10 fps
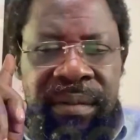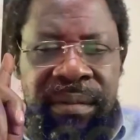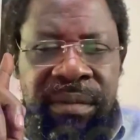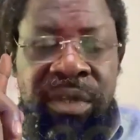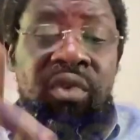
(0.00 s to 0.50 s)

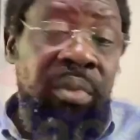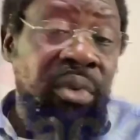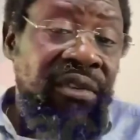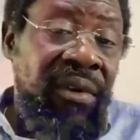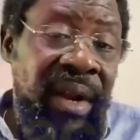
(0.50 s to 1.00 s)
Tinubu
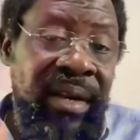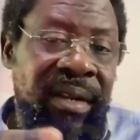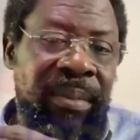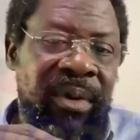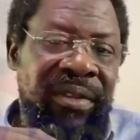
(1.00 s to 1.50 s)
is already the
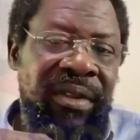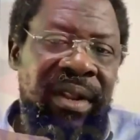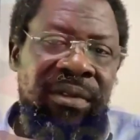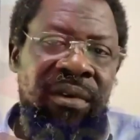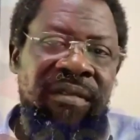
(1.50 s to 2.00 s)

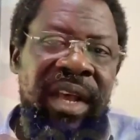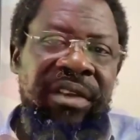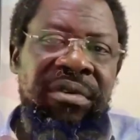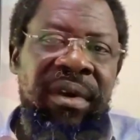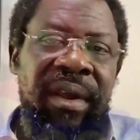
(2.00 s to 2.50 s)
president of
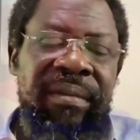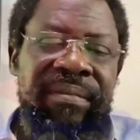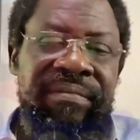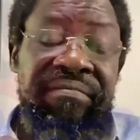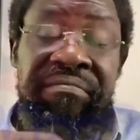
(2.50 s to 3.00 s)
Nigeria.
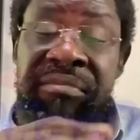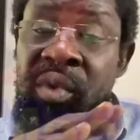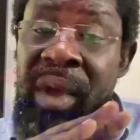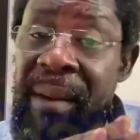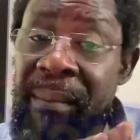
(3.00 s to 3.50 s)
No
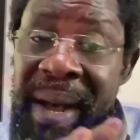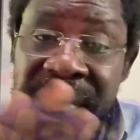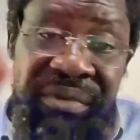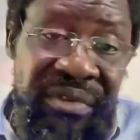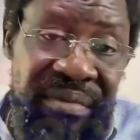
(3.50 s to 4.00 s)

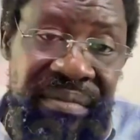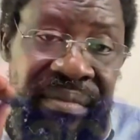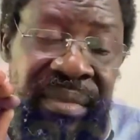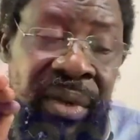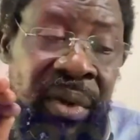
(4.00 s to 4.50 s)
amount
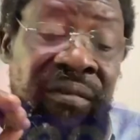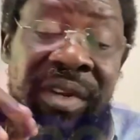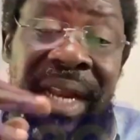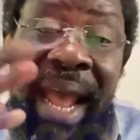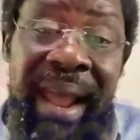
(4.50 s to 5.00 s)
of
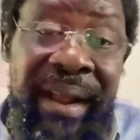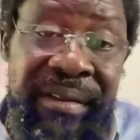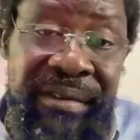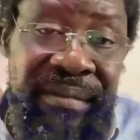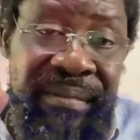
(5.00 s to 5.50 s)

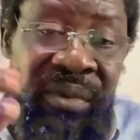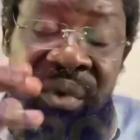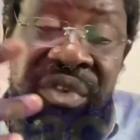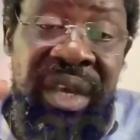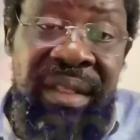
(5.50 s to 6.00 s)
denials will
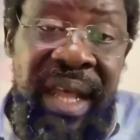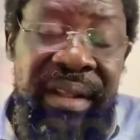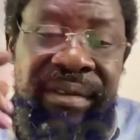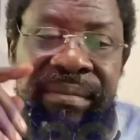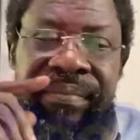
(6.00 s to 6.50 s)
change
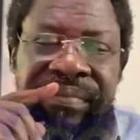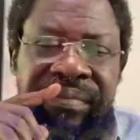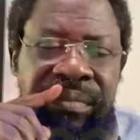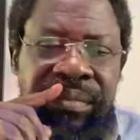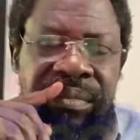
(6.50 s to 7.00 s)
that.
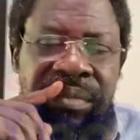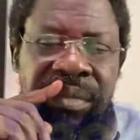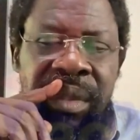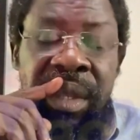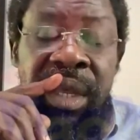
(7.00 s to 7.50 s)

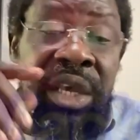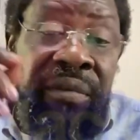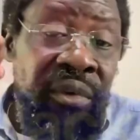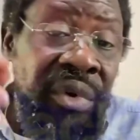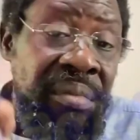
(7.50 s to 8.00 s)
If
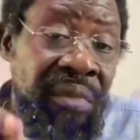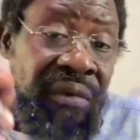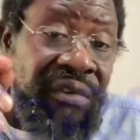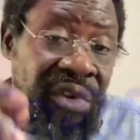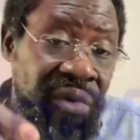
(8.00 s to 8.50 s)
you
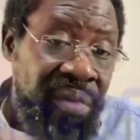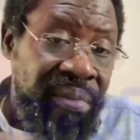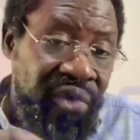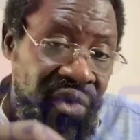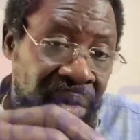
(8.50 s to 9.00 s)
removed
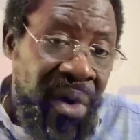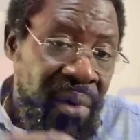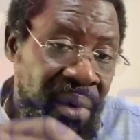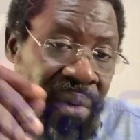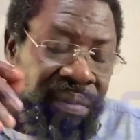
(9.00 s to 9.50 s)
Tinubu
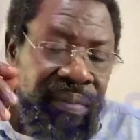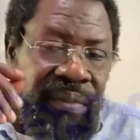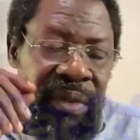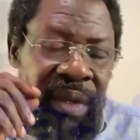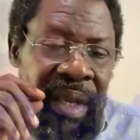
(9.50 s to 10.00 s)
tomorrow
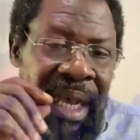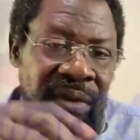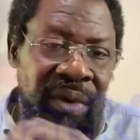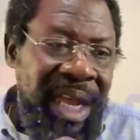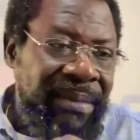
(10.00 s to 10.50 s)
and
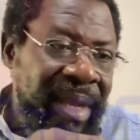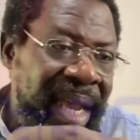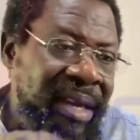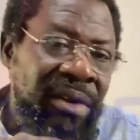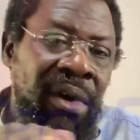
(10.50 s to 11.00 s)
you kept
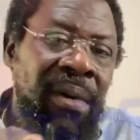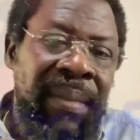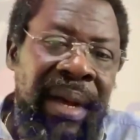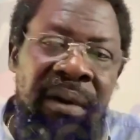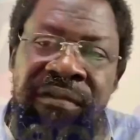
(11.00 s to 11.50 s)
any number
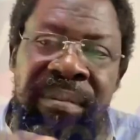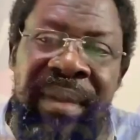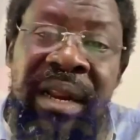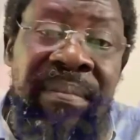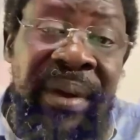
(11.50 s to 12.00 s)
of the
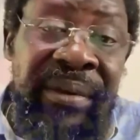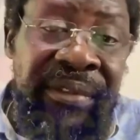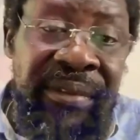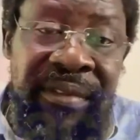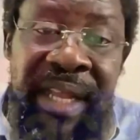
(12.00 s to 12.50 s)
many
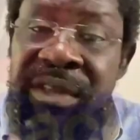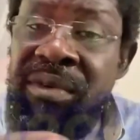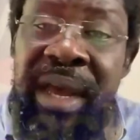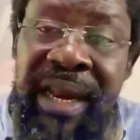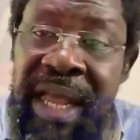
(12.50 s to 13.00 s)
persons that you
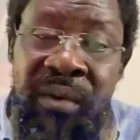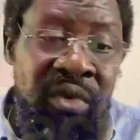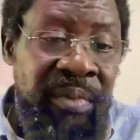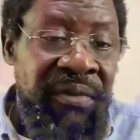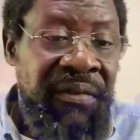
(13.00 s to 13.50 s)
and I
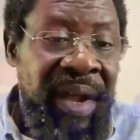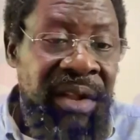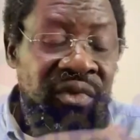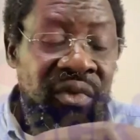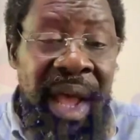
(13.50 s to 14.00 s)
would prefer
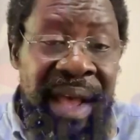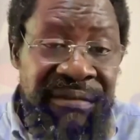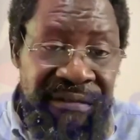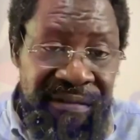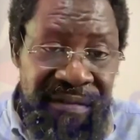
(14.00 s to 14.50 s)
to
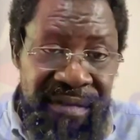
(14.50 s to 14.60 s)
have